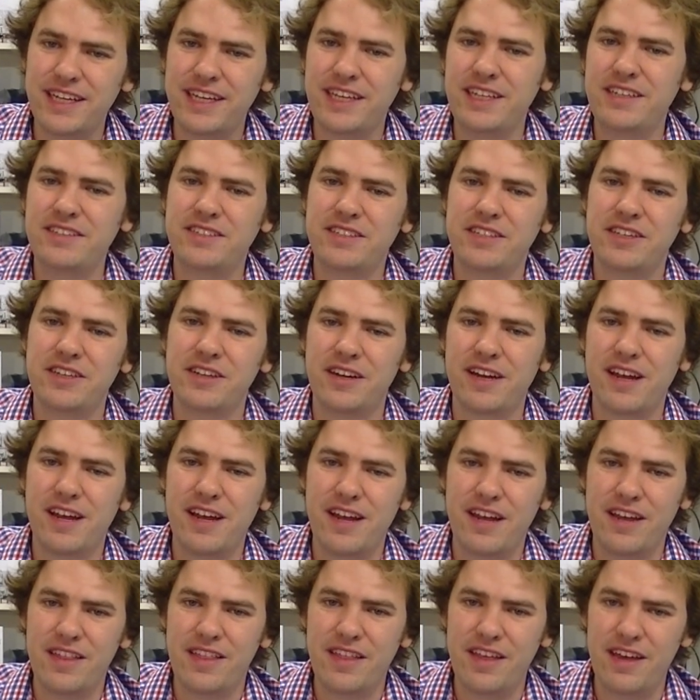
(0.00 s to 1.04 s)
easier
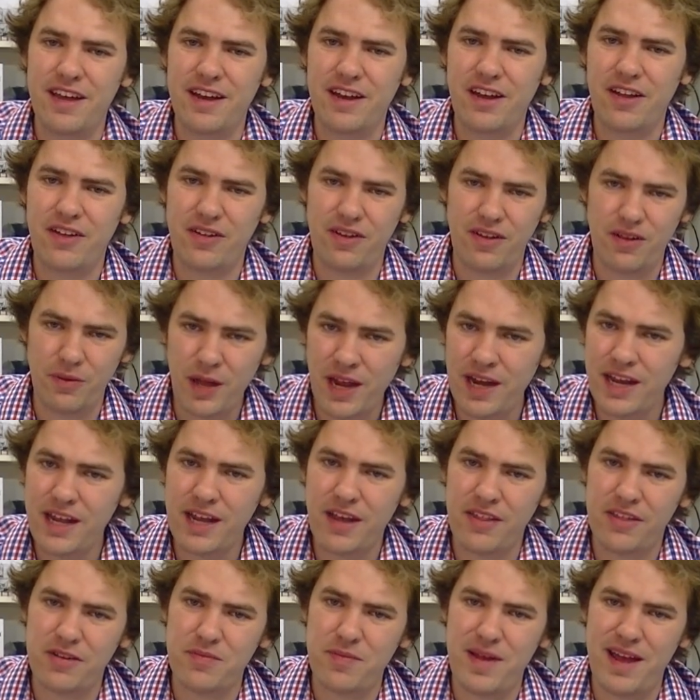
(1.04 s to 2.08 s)
than
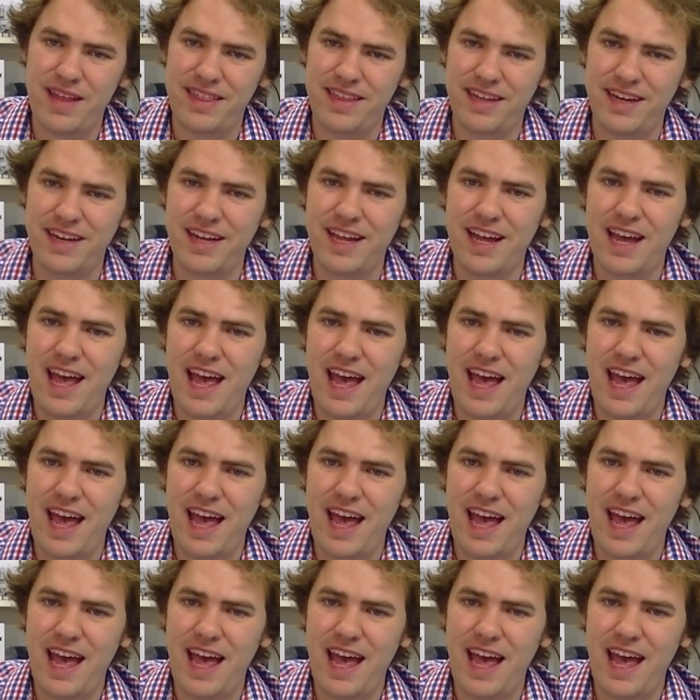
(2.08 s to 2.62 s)
any other method.